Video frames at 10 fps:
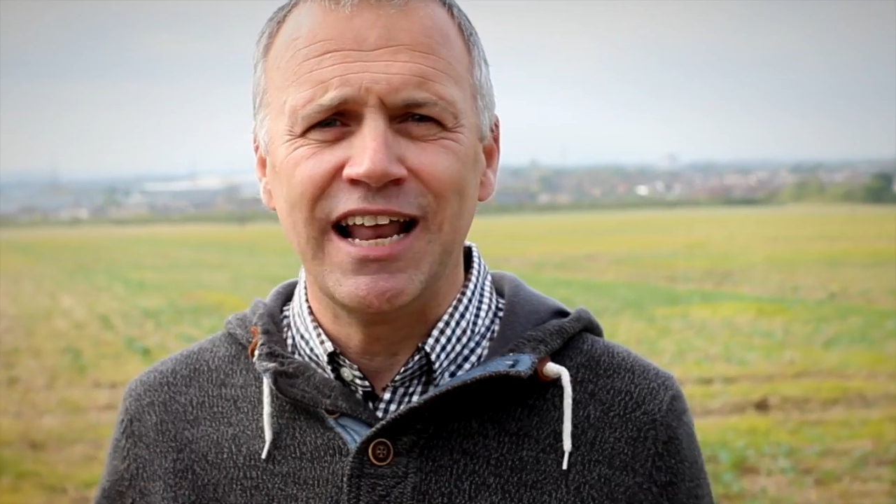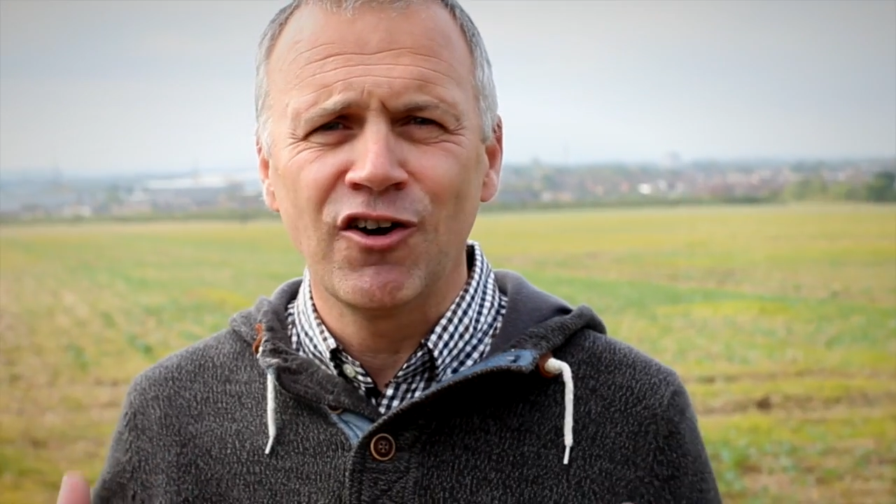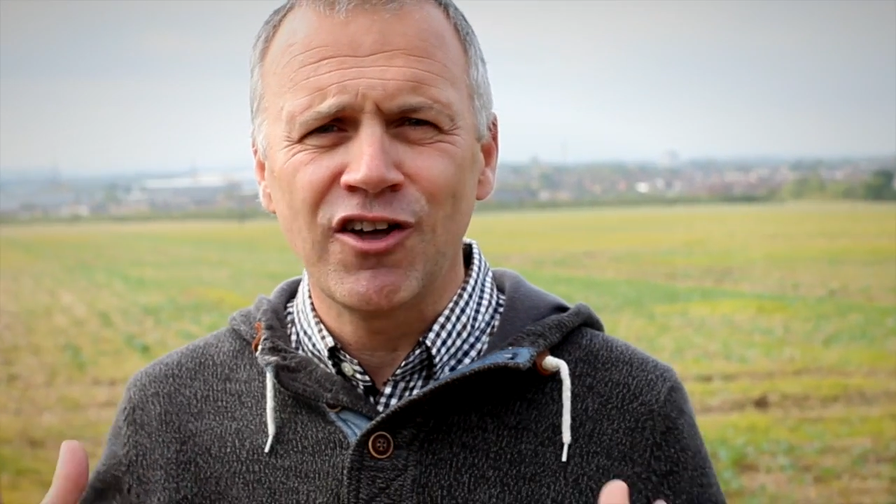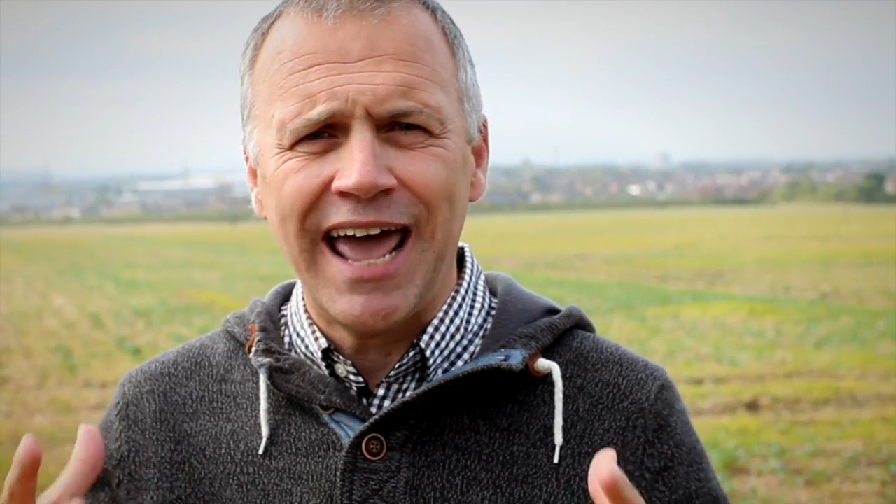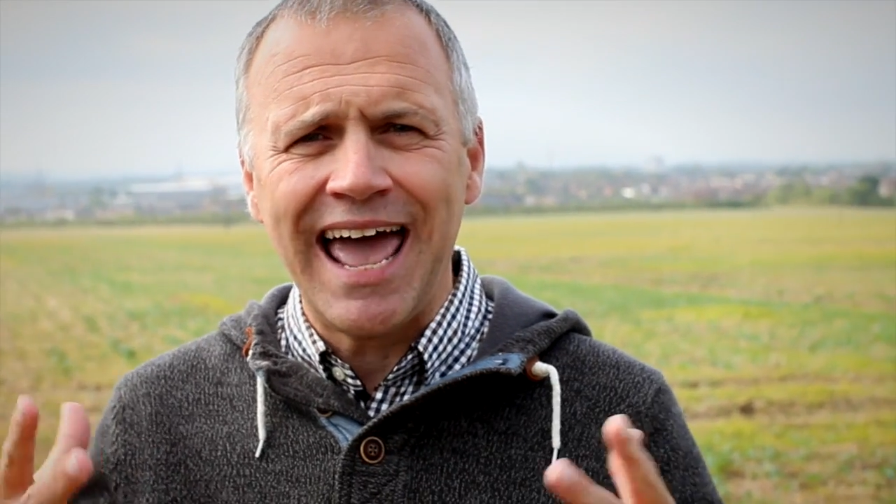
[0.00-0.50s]

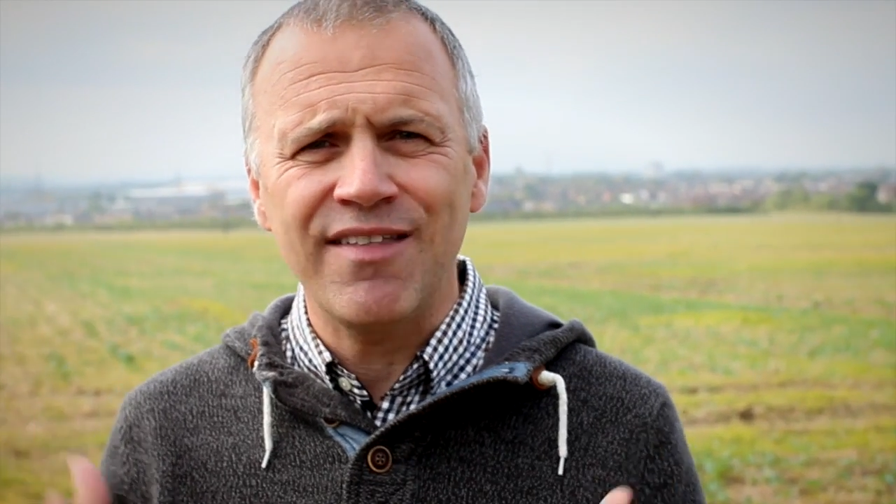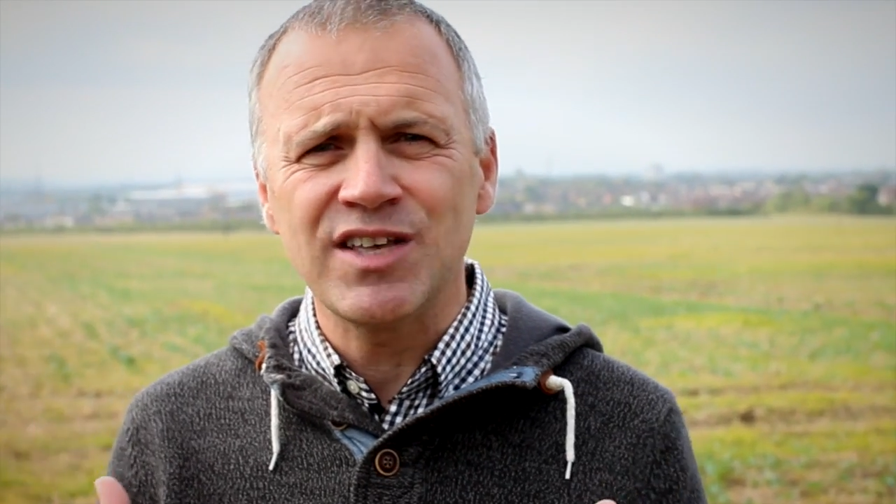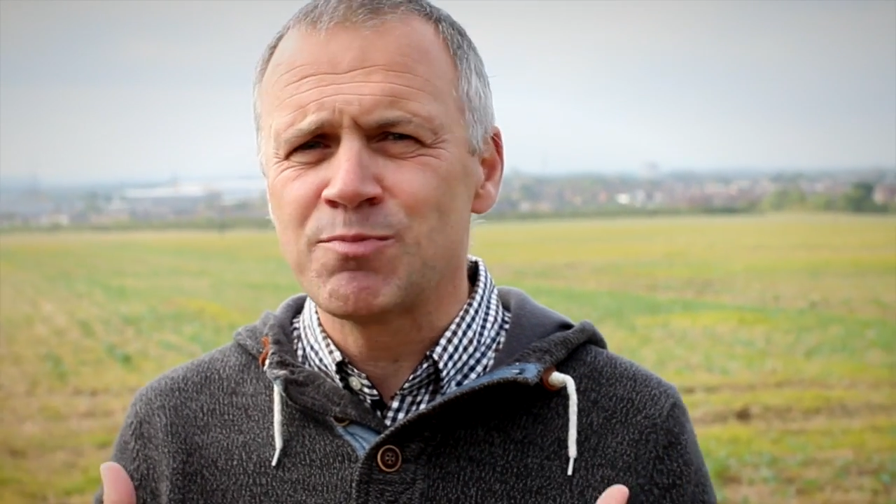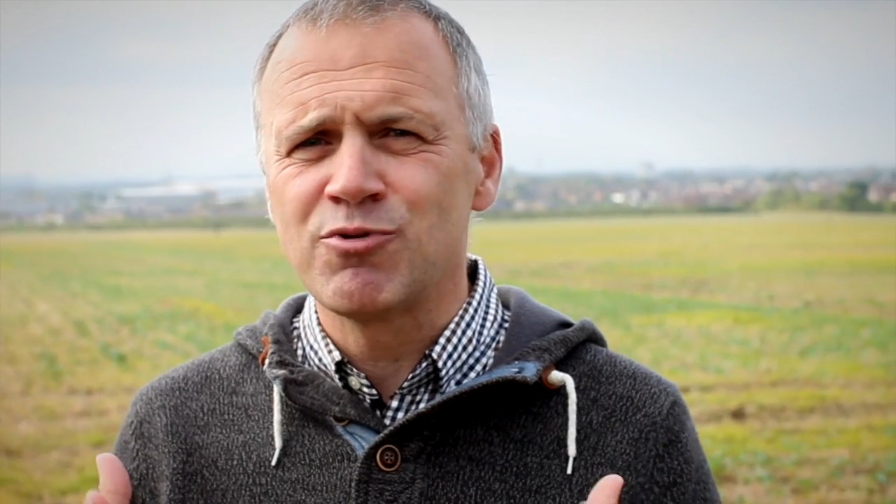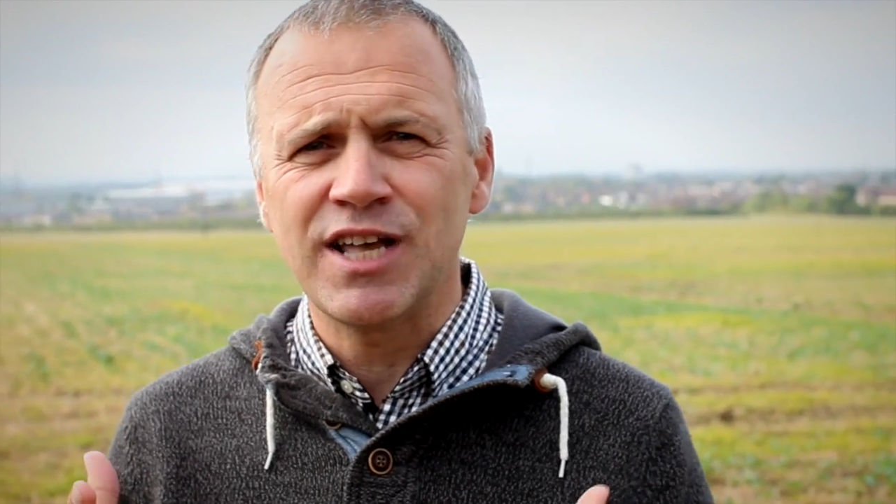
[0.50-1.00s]
looking at how this
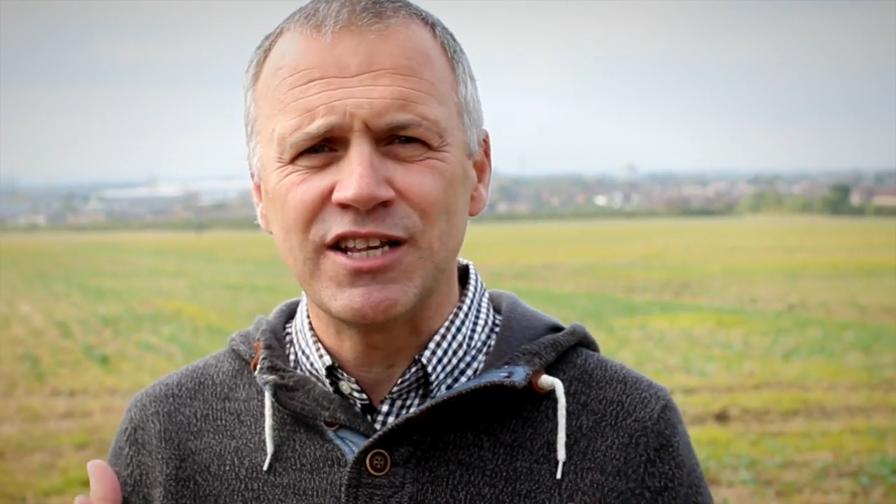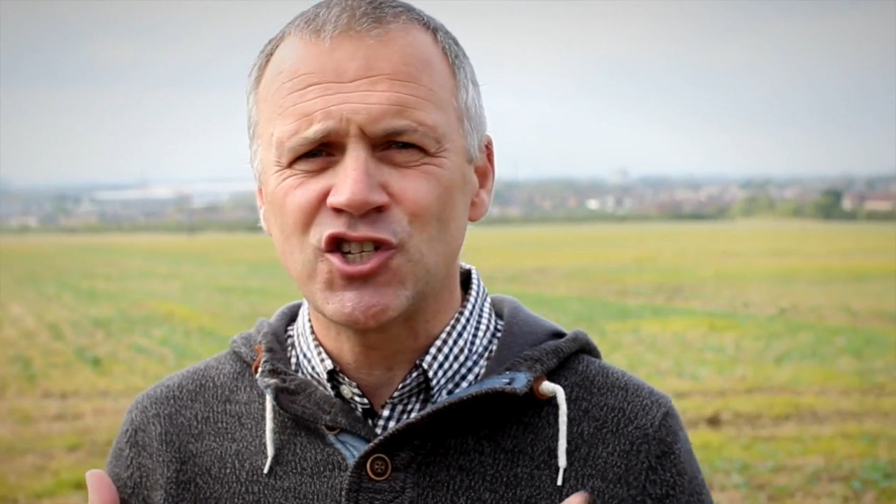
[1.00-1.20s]
presents